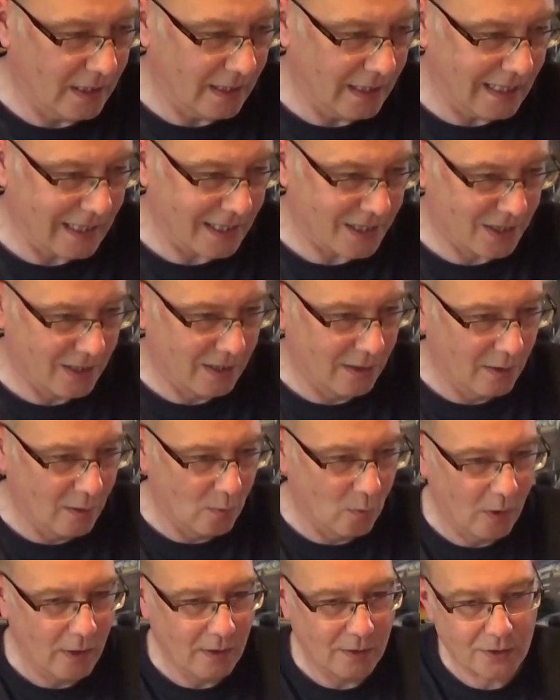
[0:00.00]
last a long
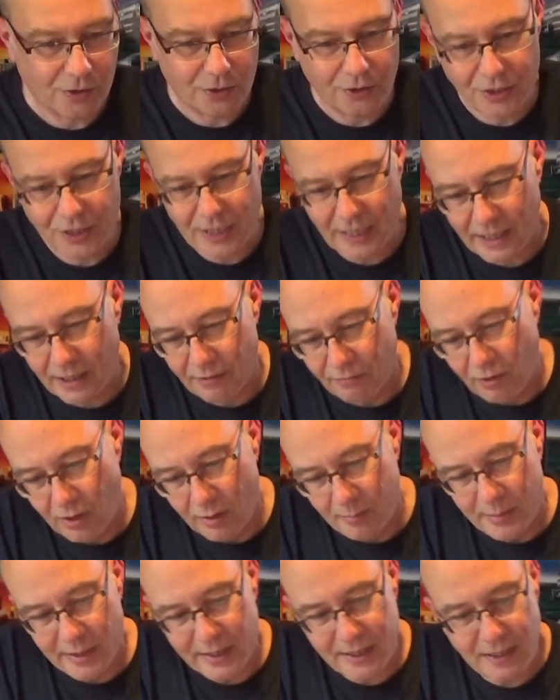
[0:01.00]
while. Should take a
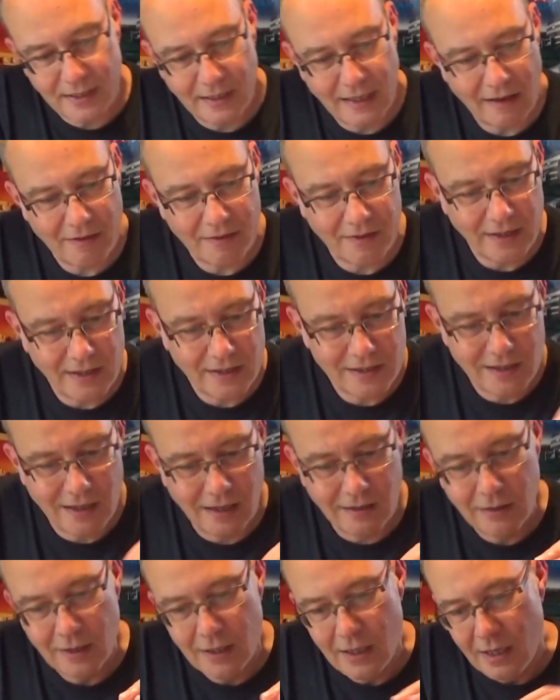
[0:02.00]
right beat in that thing.
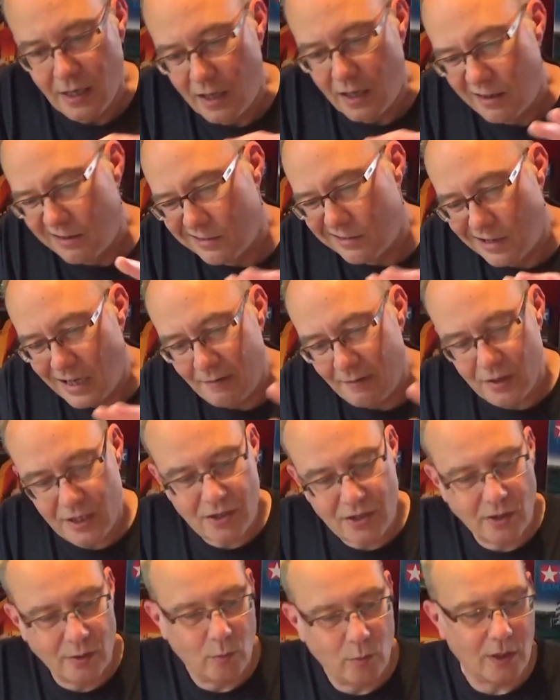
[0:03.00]
So I haven't
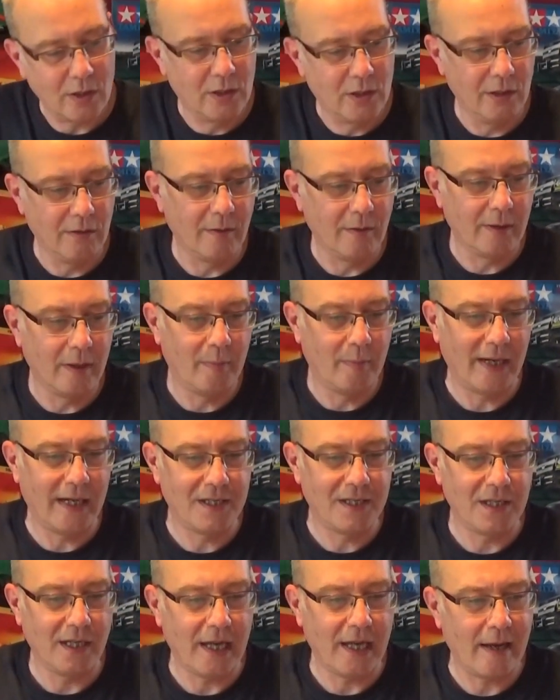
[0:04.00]
decided what colour I'm going to
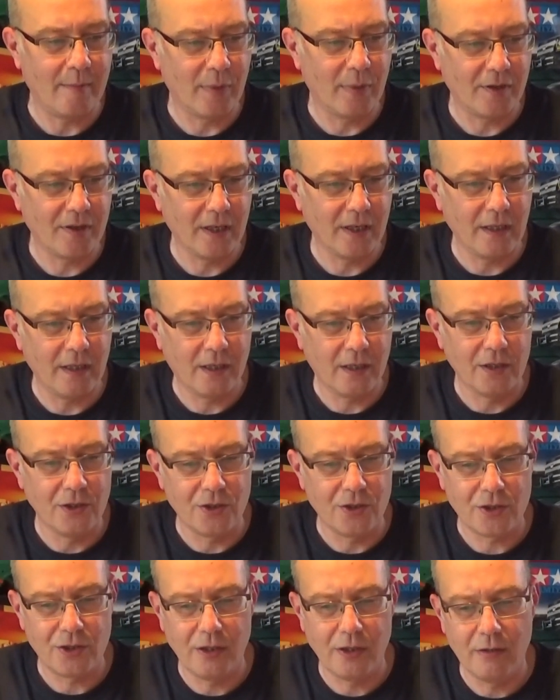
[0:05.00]
paint it yet, but I think you can
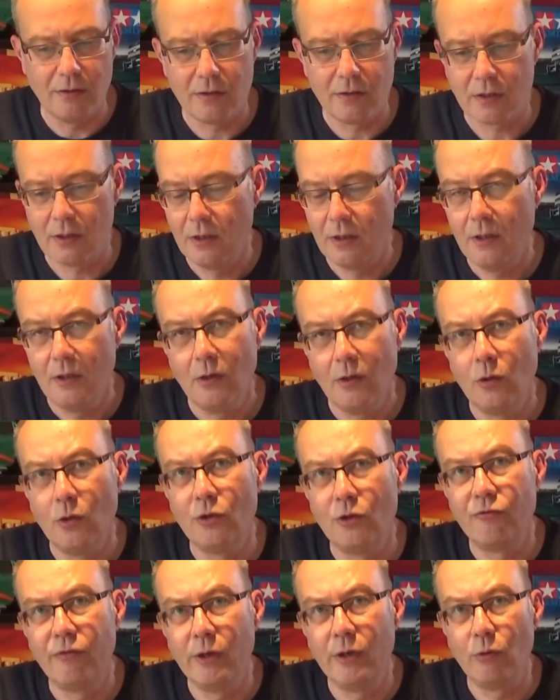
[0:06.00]
just use
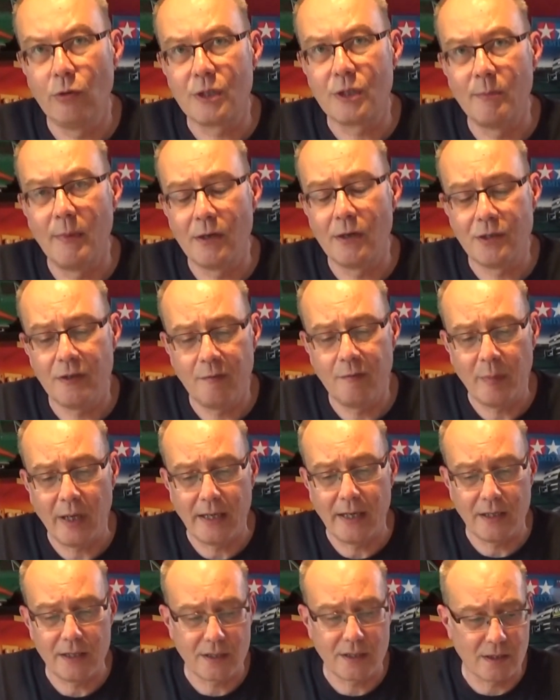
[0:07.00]
ordinary automotive
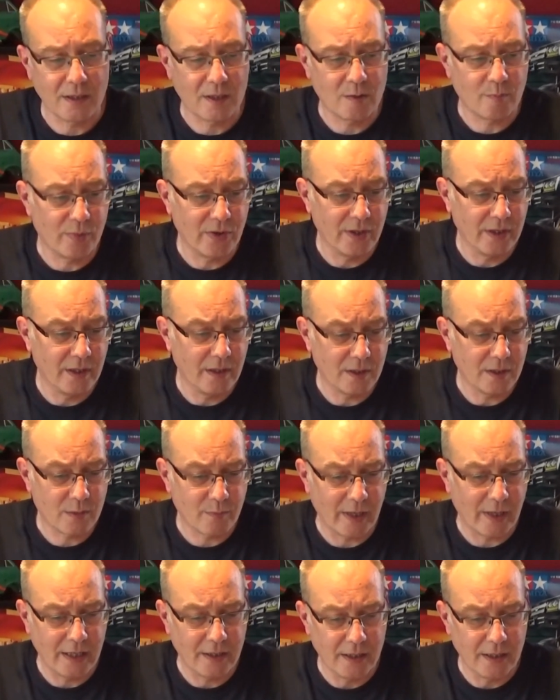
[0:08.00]
paints to
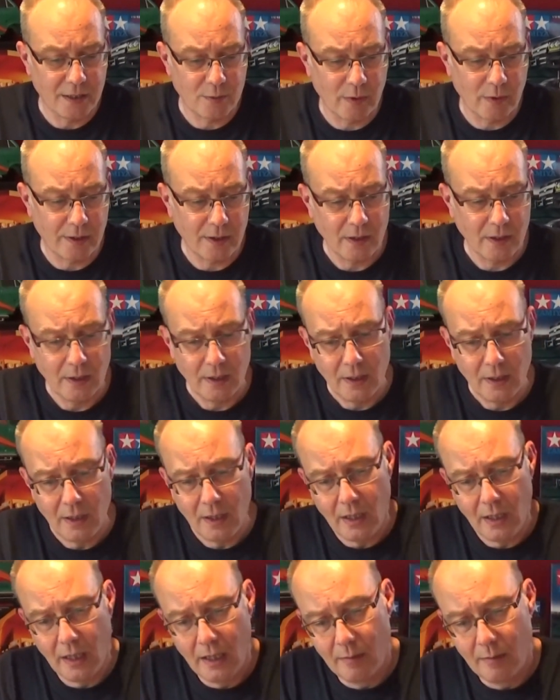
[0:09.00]
spray these with.
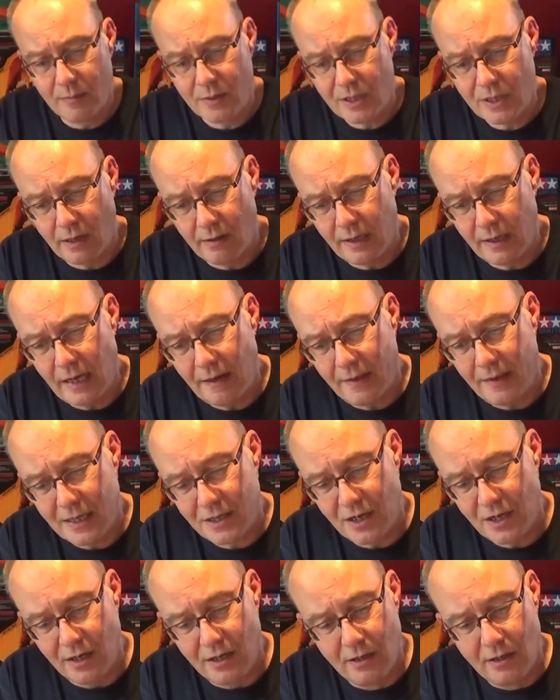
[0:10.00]
So yeah,
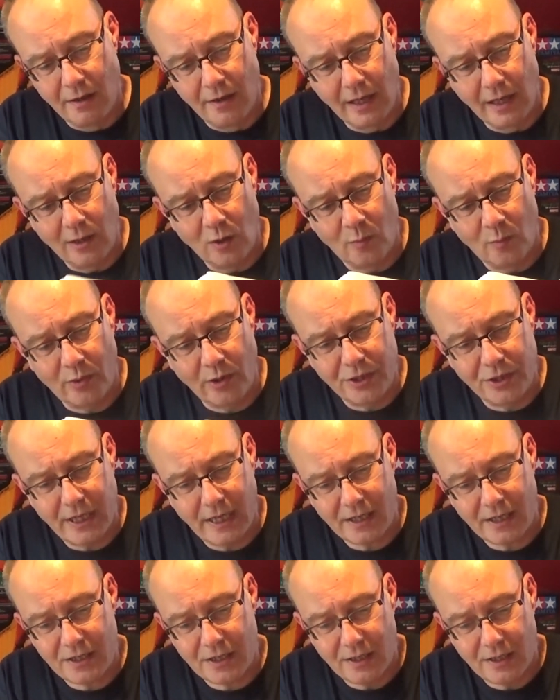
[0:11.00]
that's another little
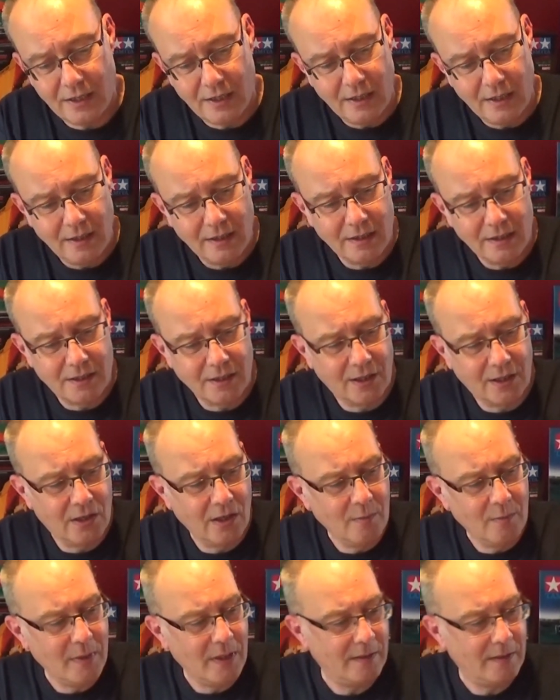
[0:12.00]
project to
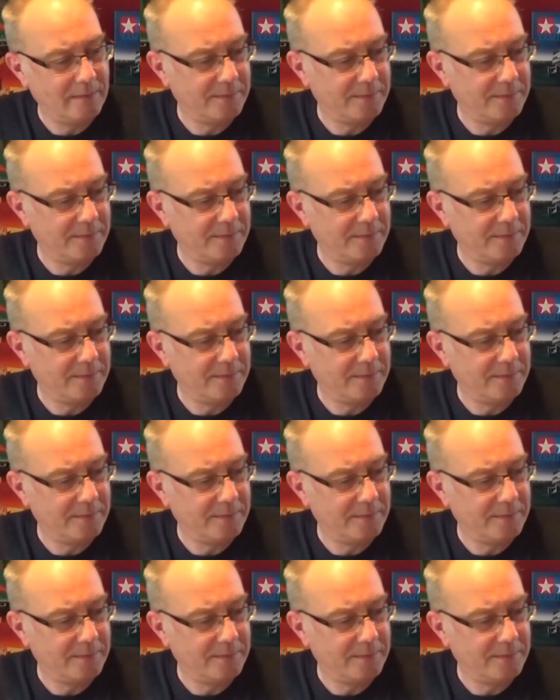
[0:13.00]
come.